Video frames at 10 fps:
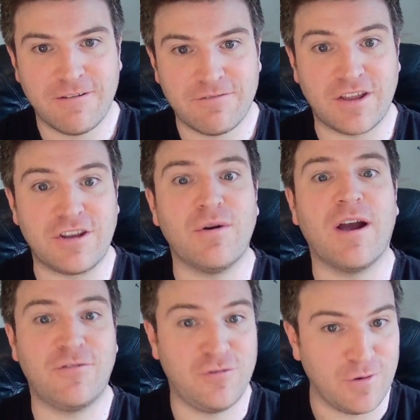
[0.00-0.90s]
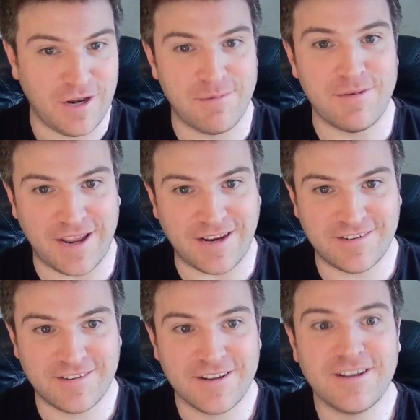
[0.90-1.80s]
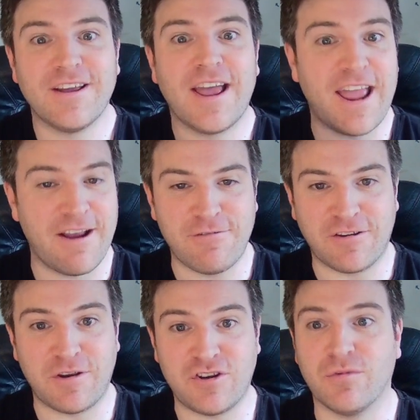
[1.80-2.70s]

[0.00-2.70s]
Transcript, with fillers: that you have to eliminate every explanation.